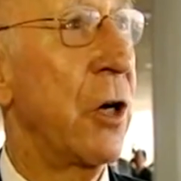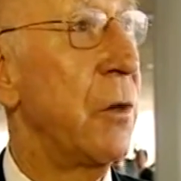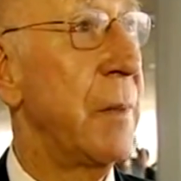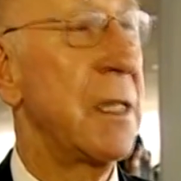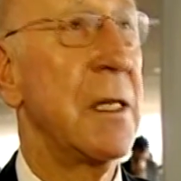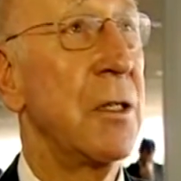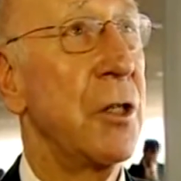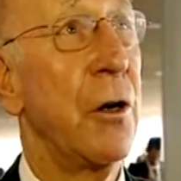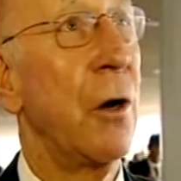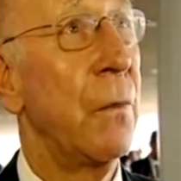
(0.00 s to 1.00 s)
every good
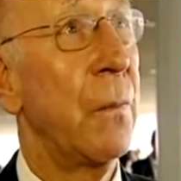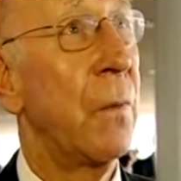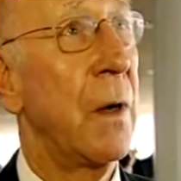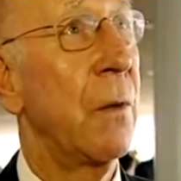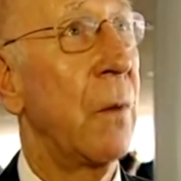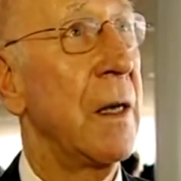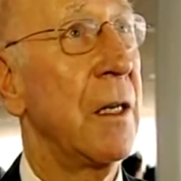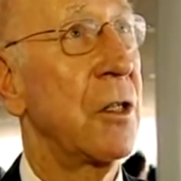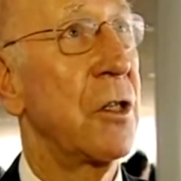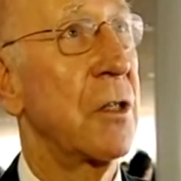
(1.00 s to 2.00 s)
business, you know, when
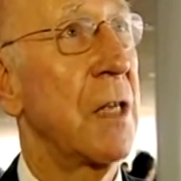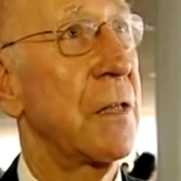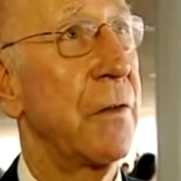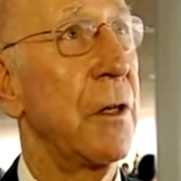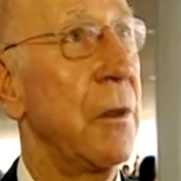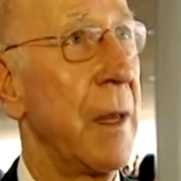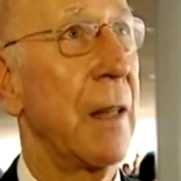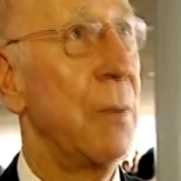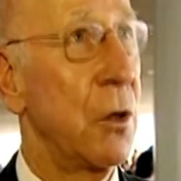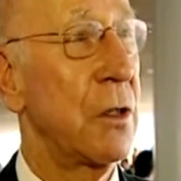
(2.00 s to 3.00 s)
when you're successful, you
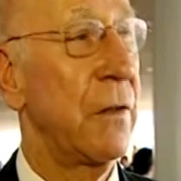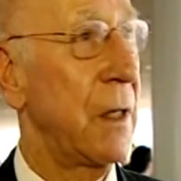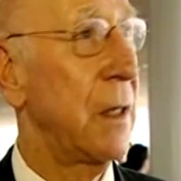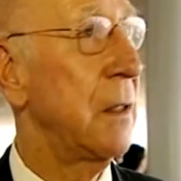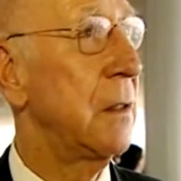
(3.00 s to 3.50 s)
make the most of it,